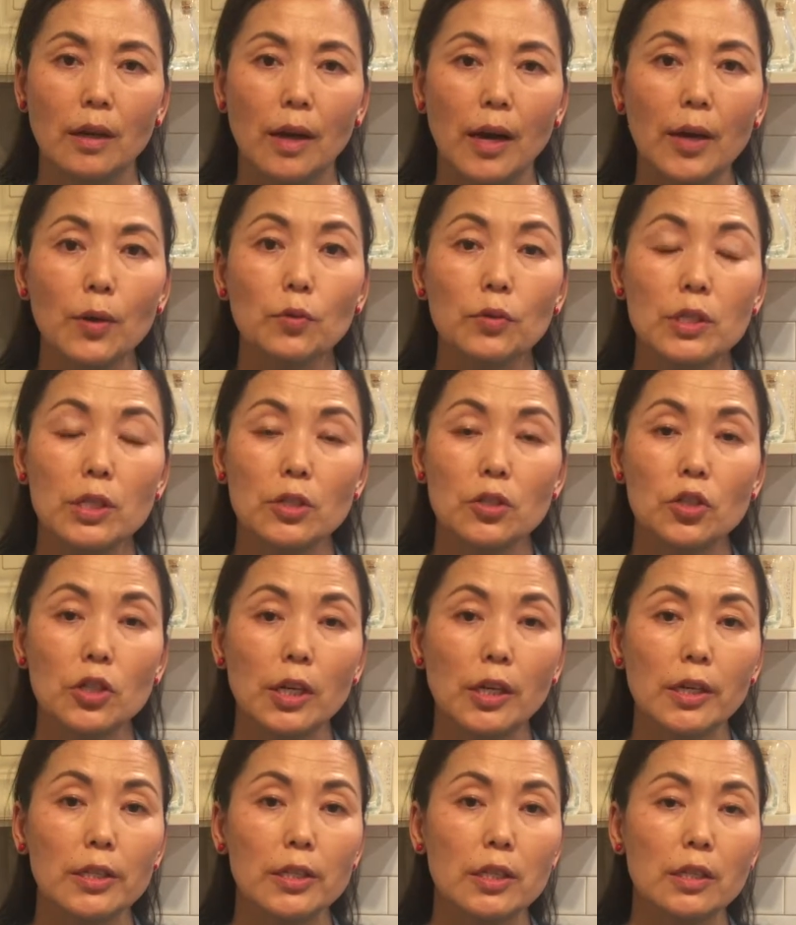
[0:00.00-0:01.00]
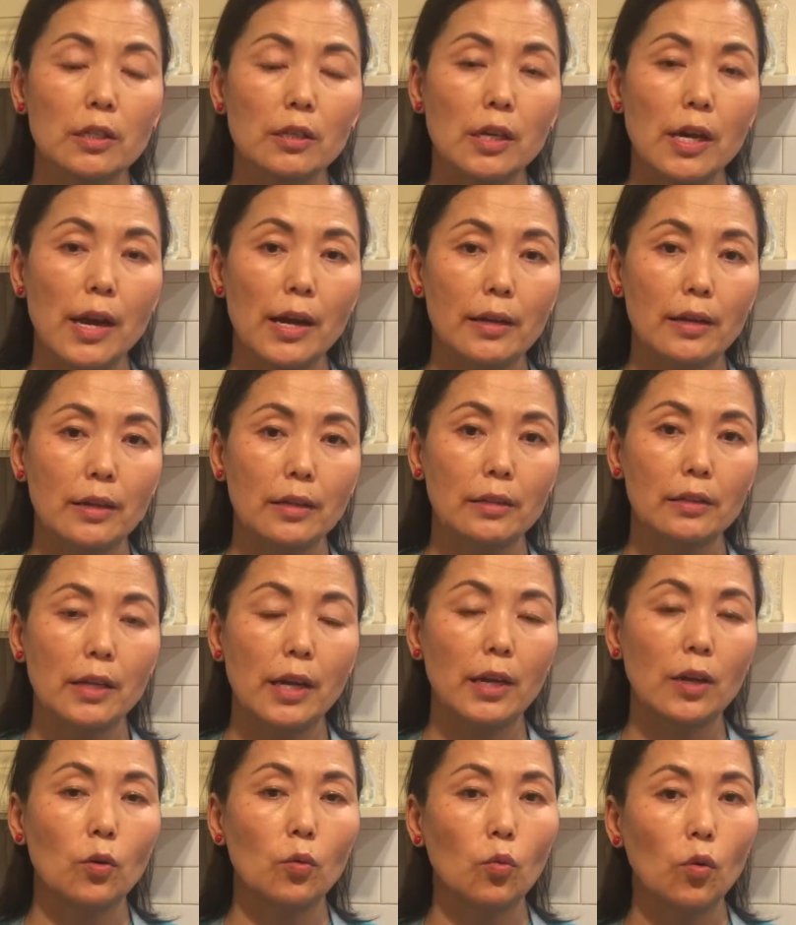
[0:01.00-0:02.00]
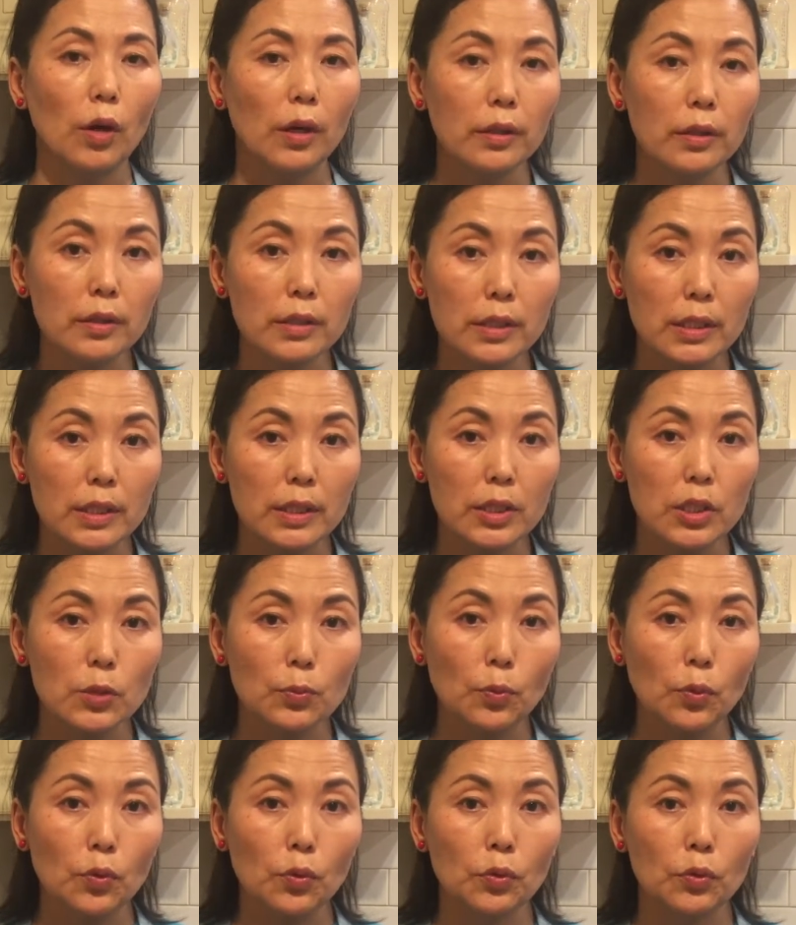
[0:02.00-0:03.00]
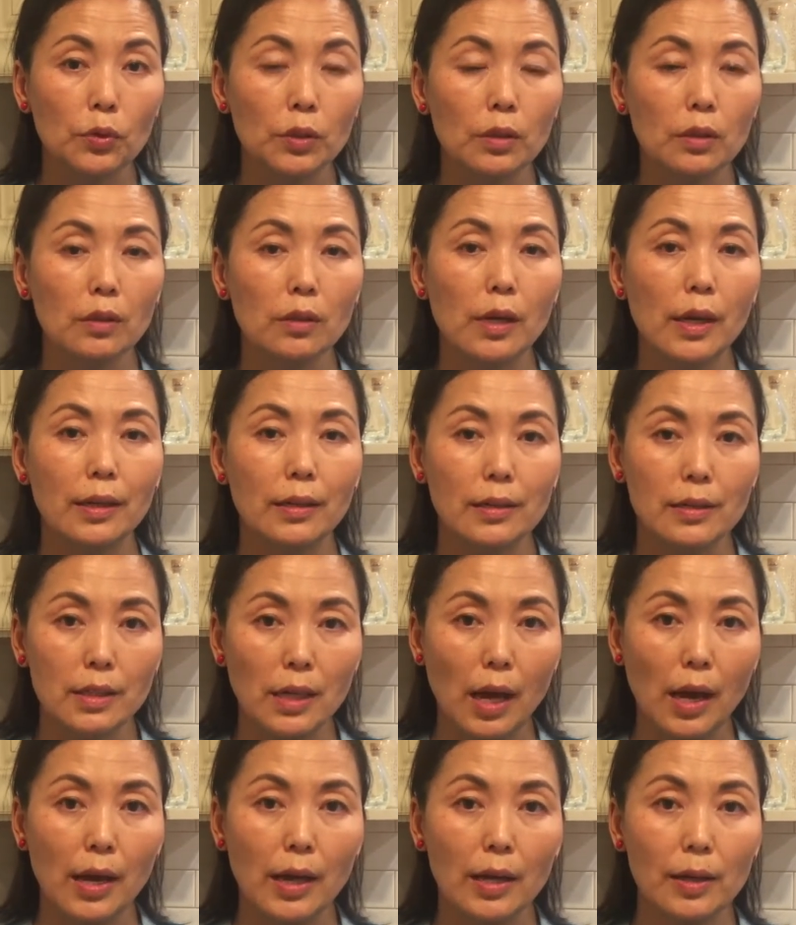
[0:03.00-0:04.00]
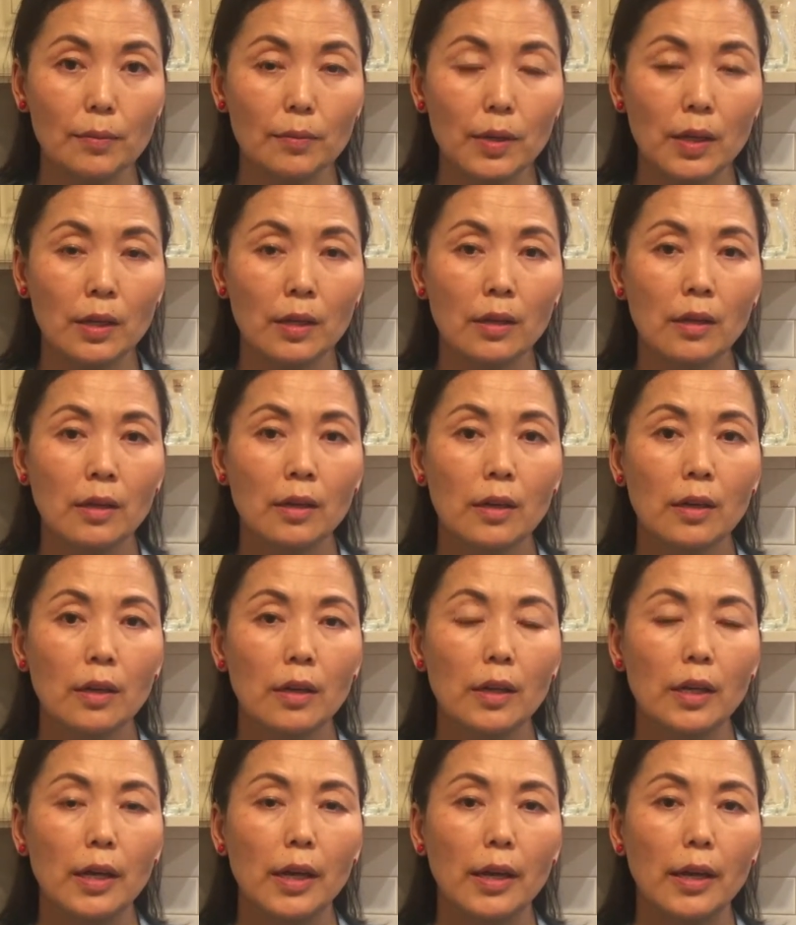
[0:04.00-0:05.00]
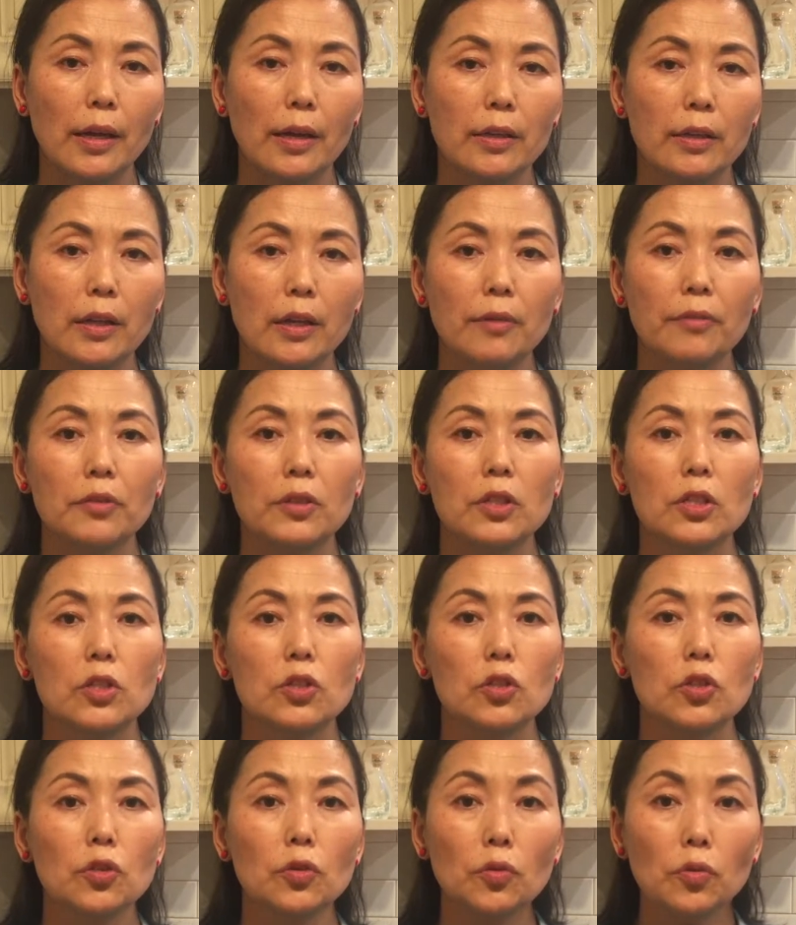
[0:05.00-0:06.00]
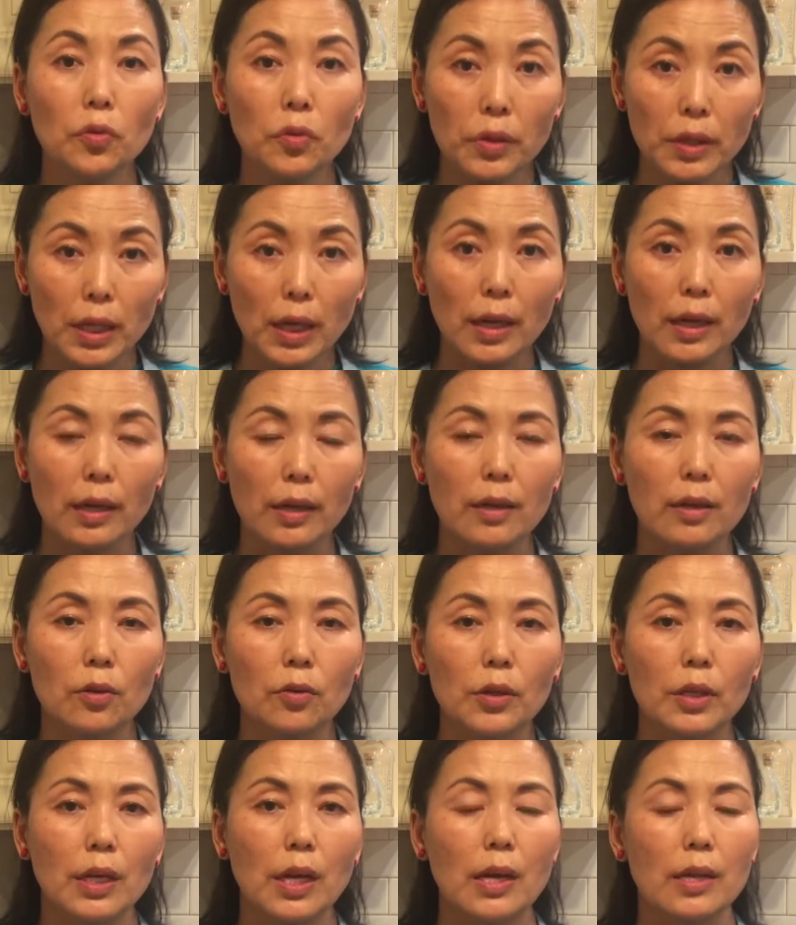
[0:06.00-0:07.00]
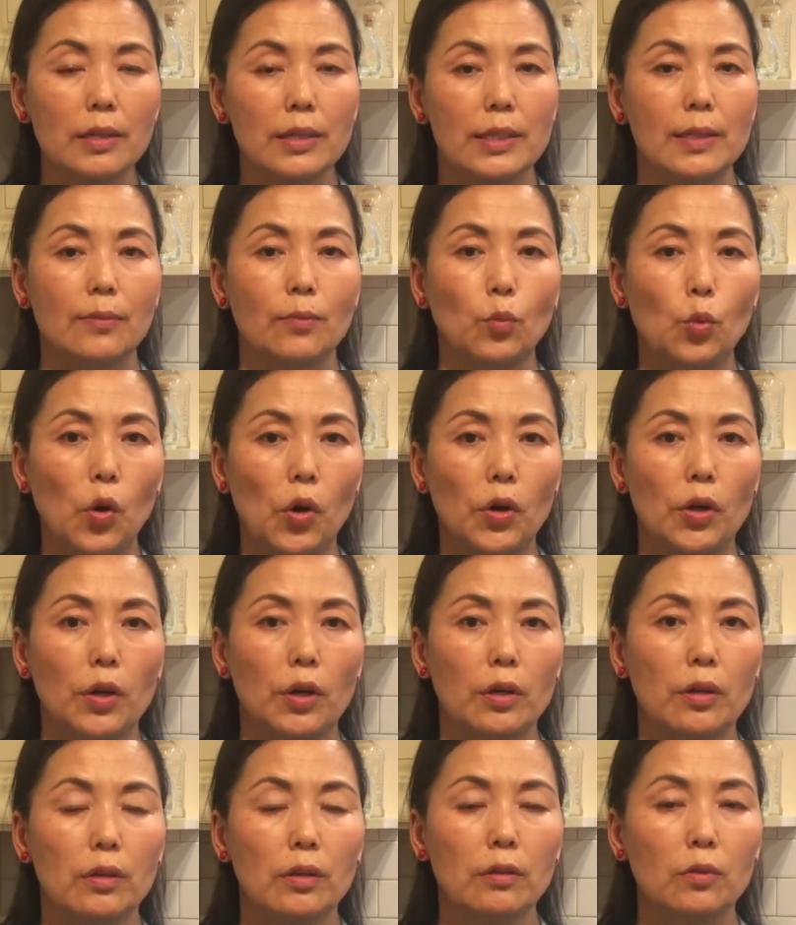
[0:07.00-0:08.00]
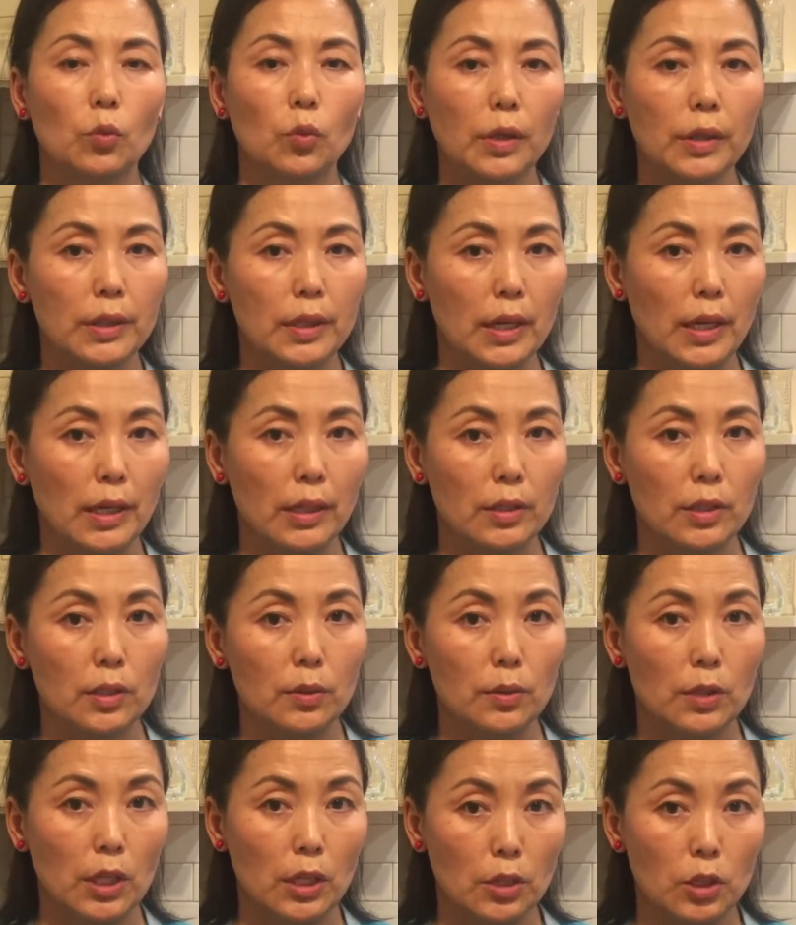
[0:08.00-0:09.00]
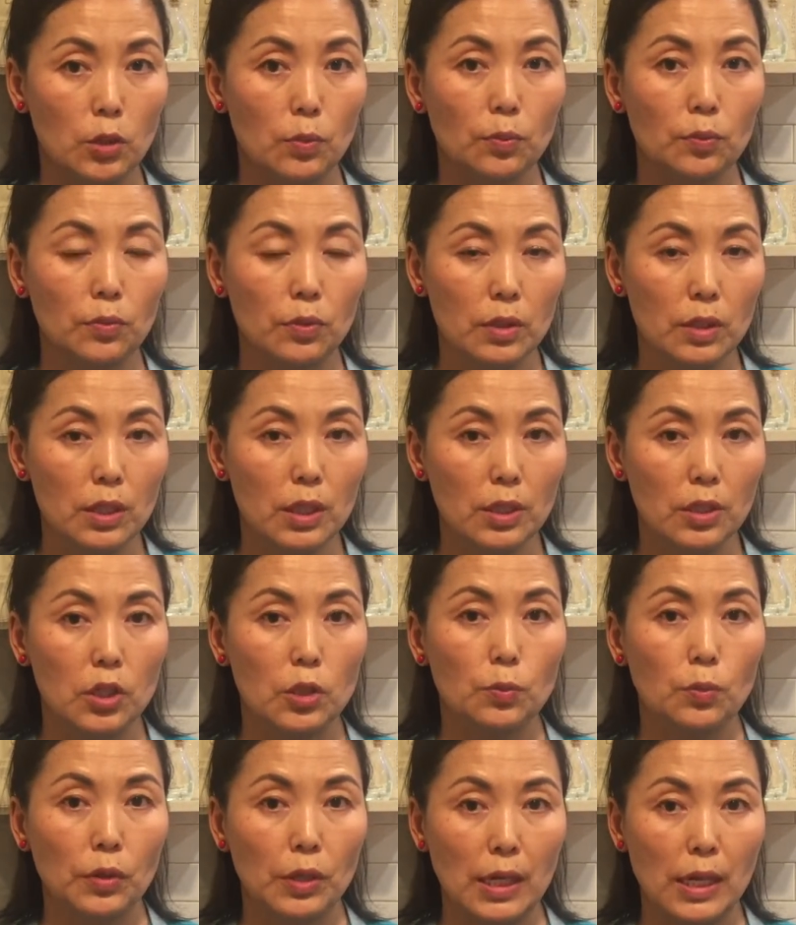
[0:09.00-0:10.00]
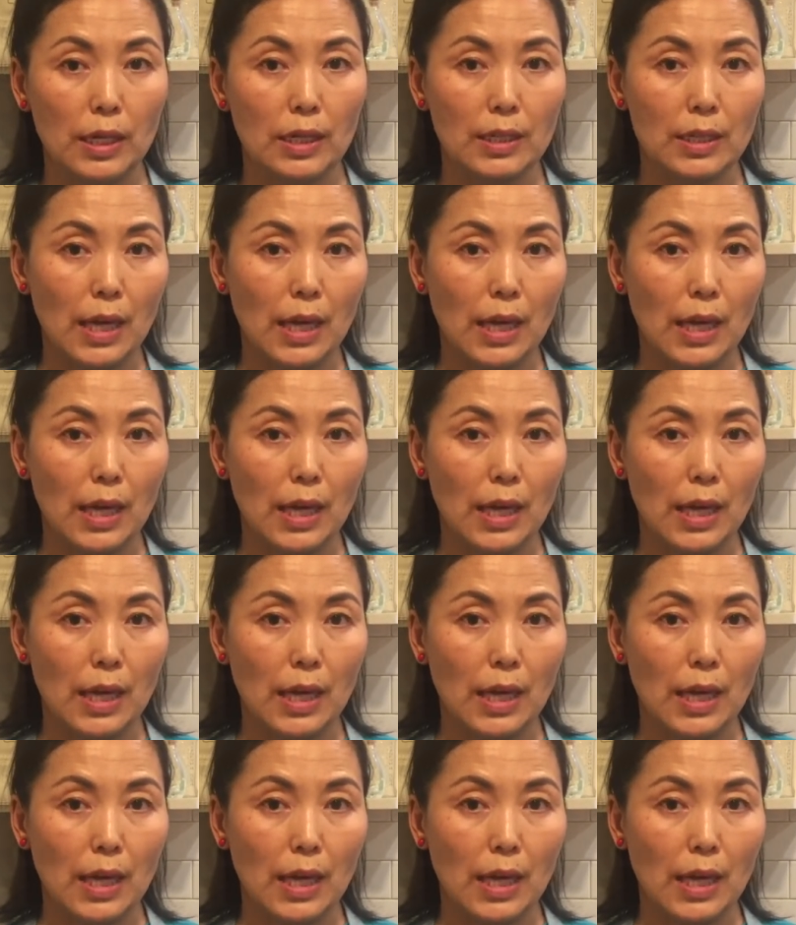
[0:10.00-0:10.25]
I would suggest adding like 1 teaspoon at a time, and if it's too thick, you can add some water, 1 teaspoon at a